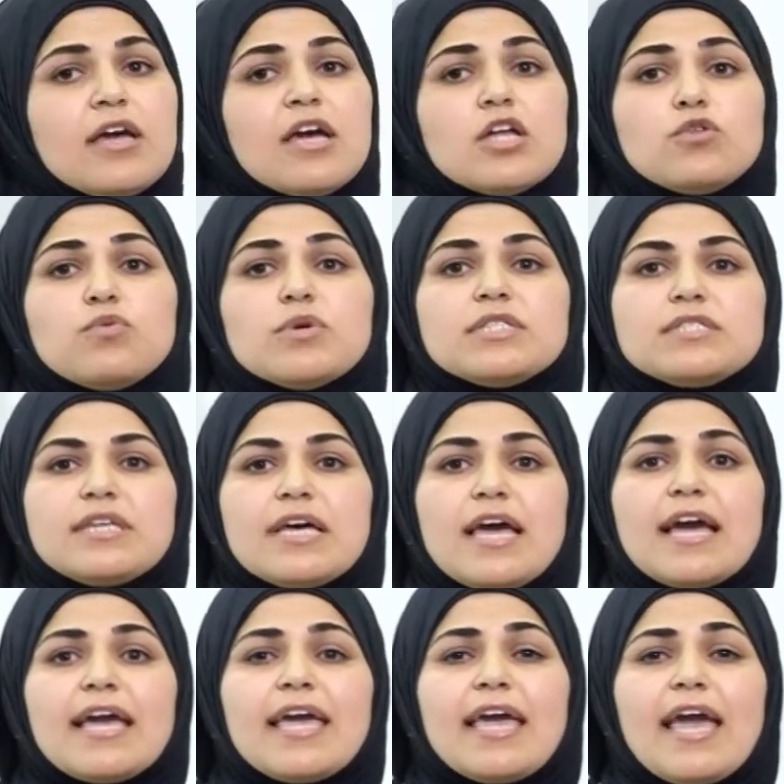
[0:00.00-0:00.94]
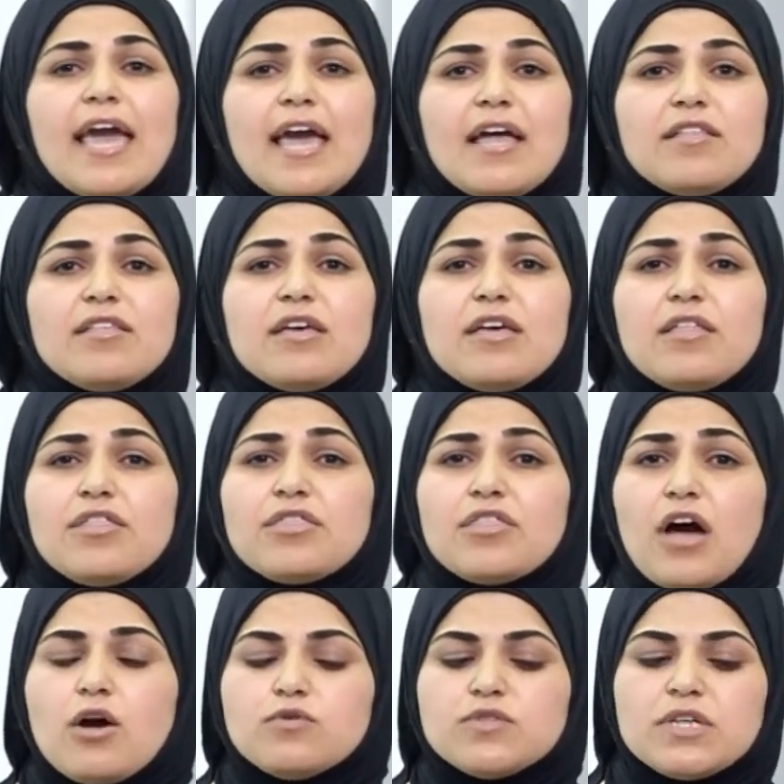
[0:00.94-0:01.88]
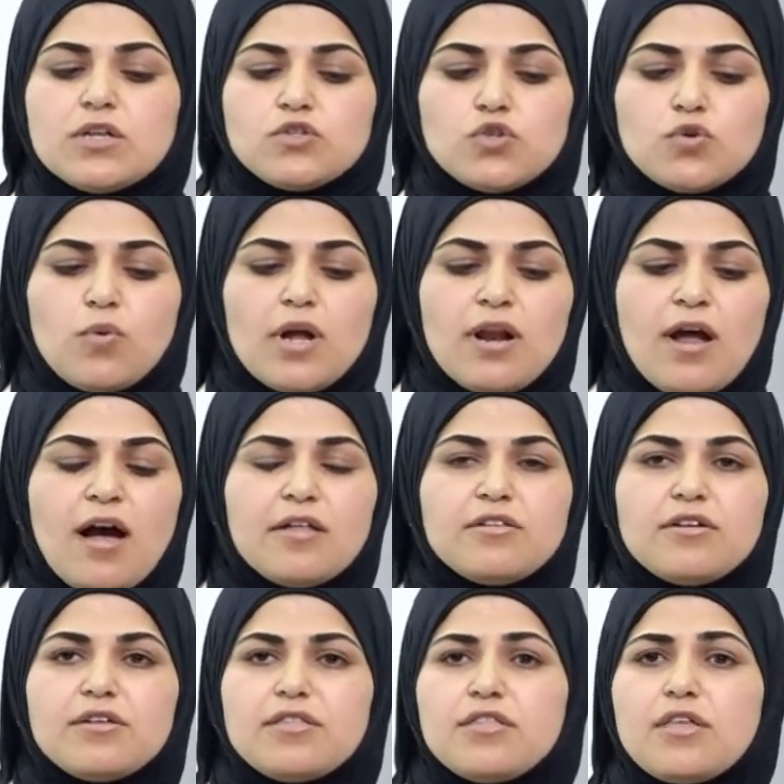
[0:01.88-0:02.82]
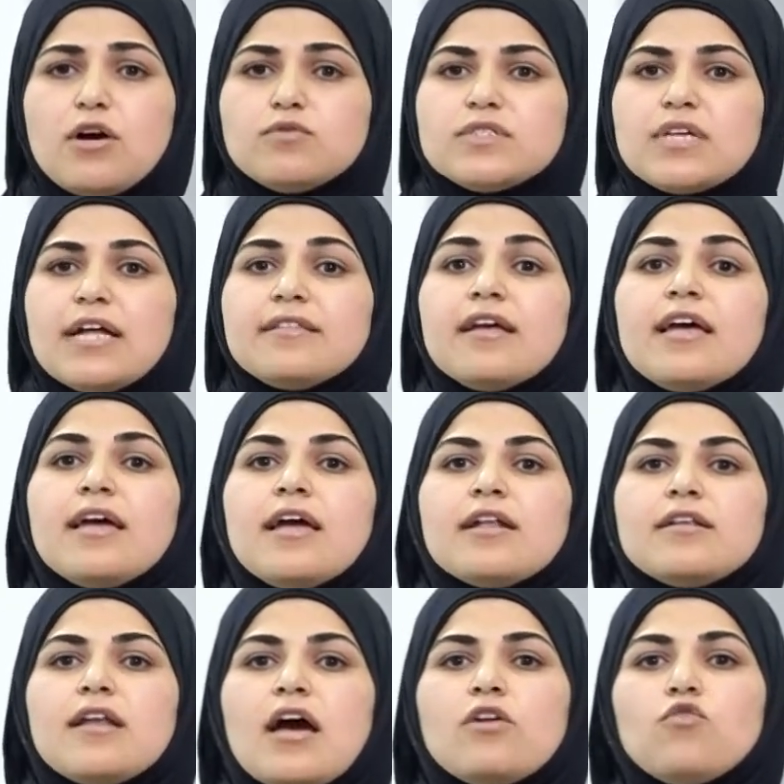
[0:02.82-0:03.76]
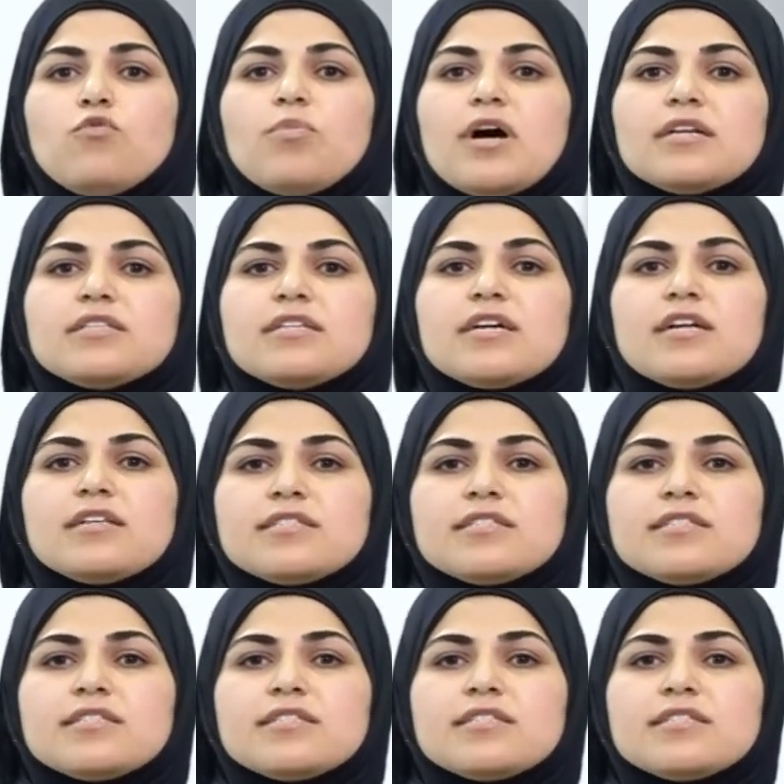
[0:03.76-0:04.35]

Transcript: It would take 80,000 to 100,000 nanoparticles